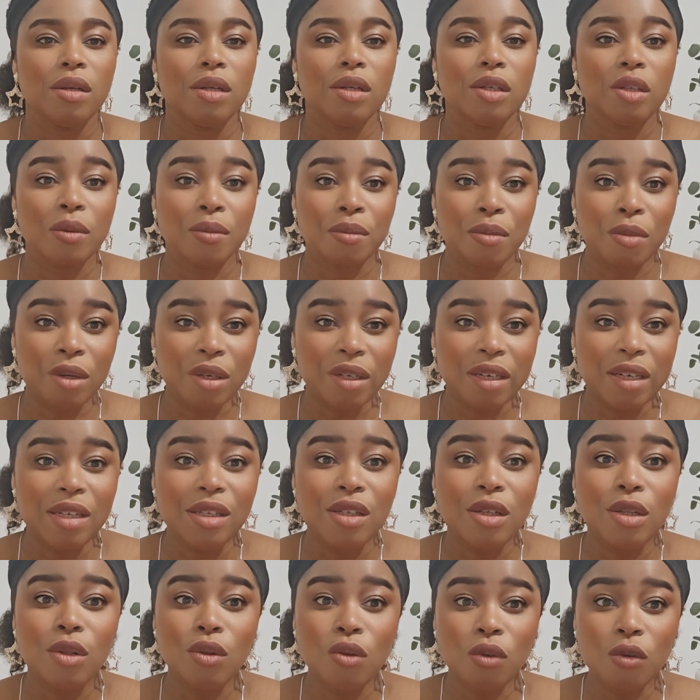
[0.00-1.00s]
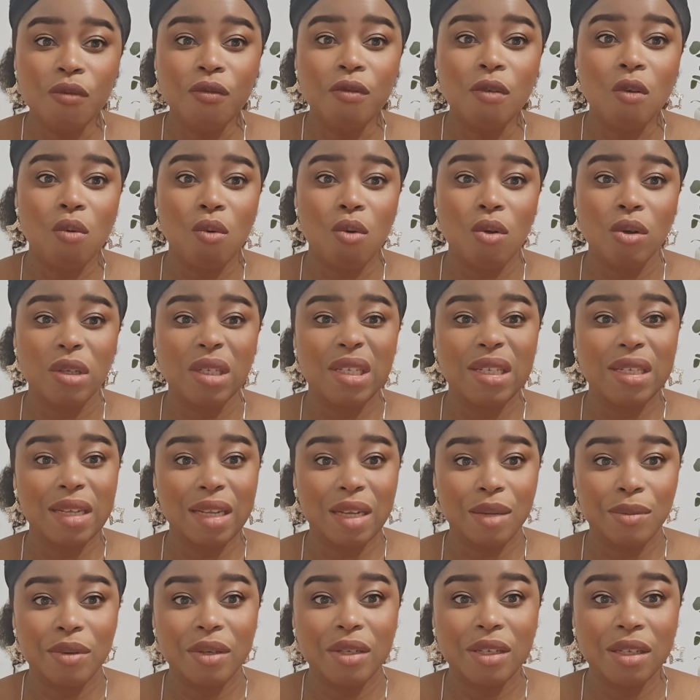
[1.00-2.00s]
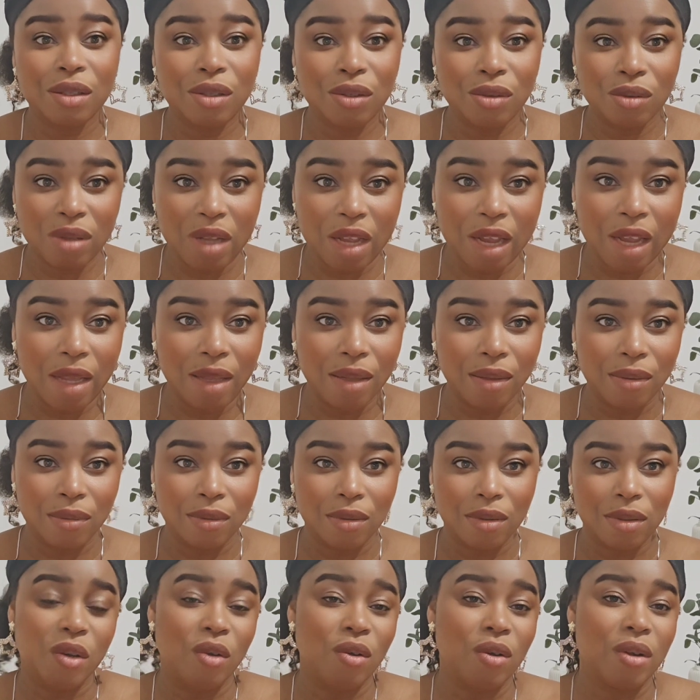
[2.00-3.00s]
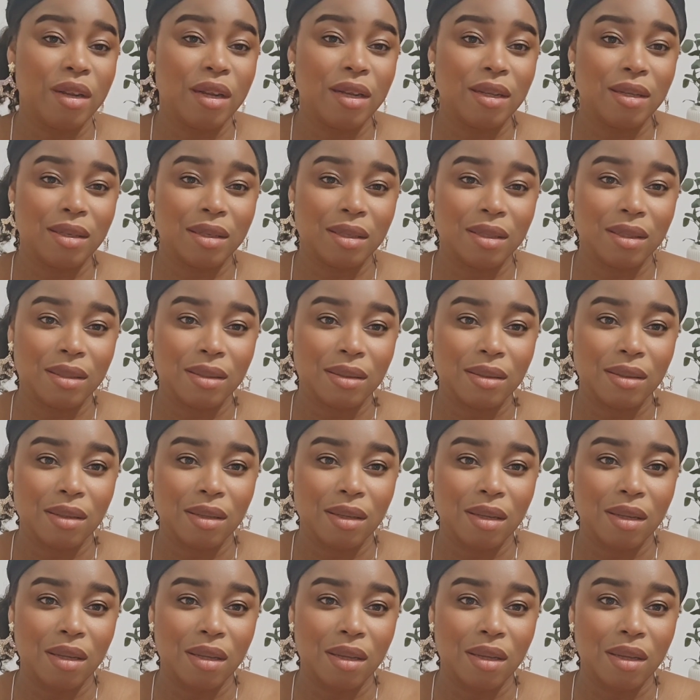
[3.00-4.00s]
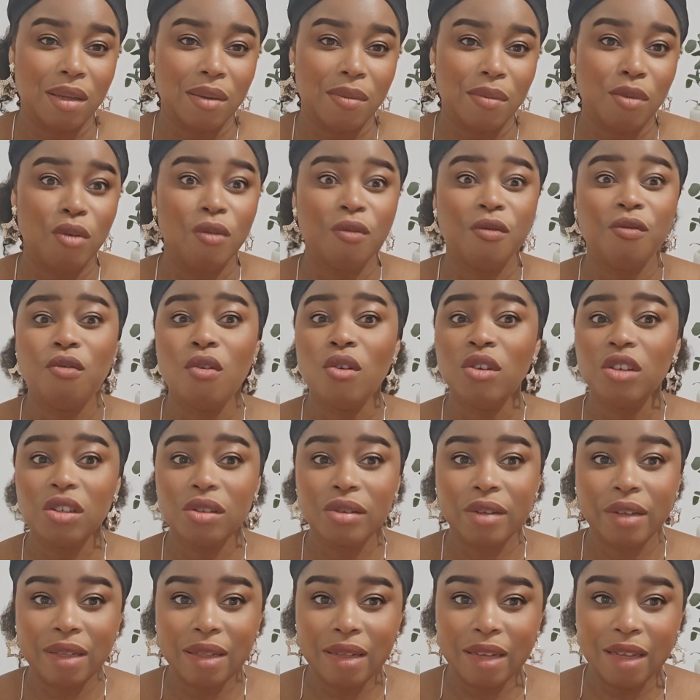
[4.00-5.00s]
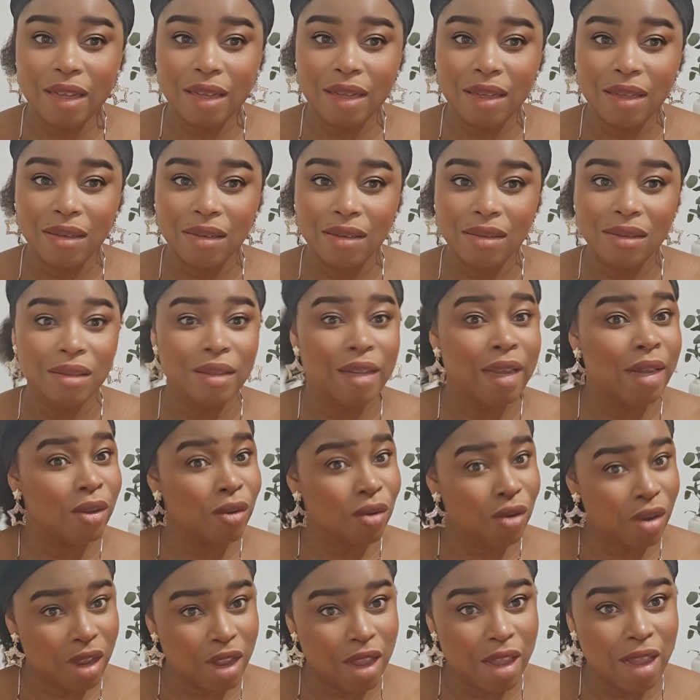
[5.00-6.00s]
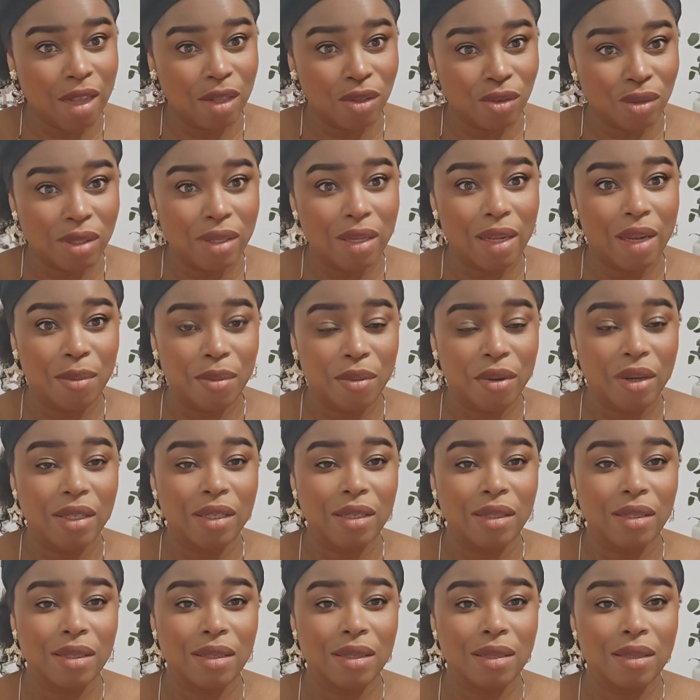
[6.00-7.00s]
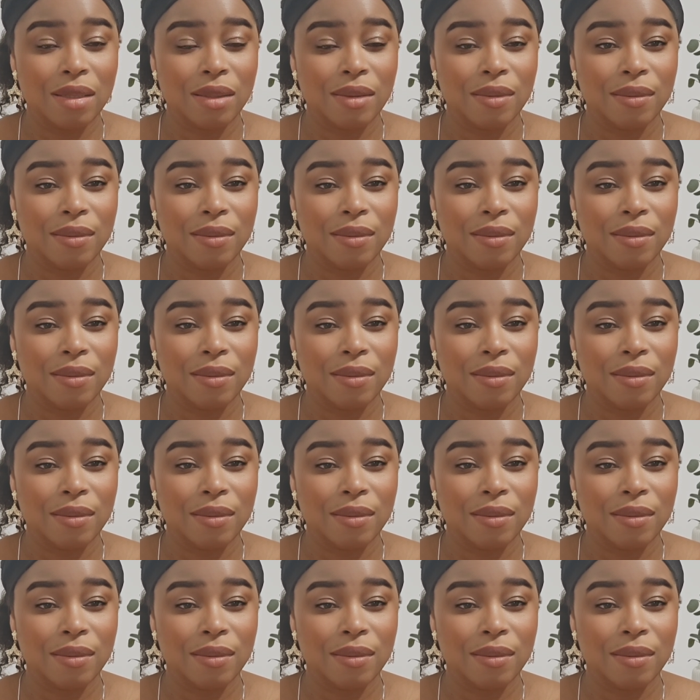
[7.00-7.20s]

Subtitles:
Some mothers look forward to celebrating today with others. But unfortunately, they are not here to celebrate it.